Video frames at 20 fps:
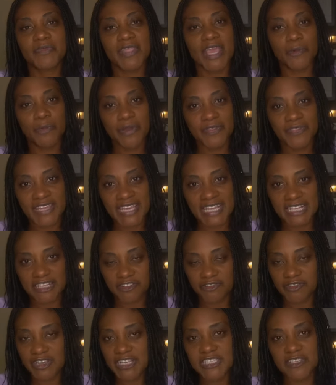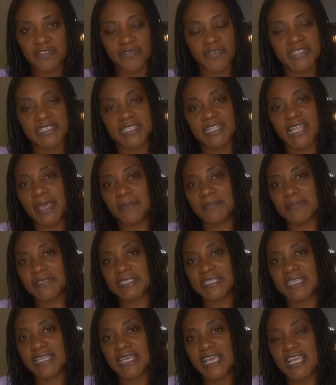and with the increase of his
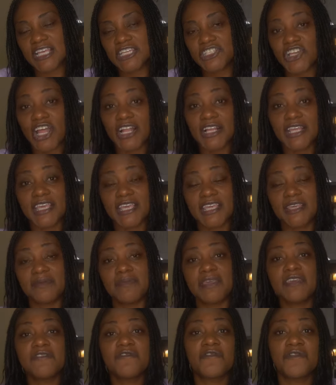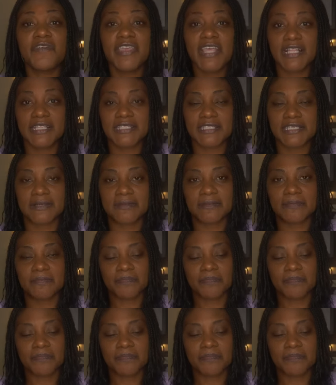lips shall he be filled.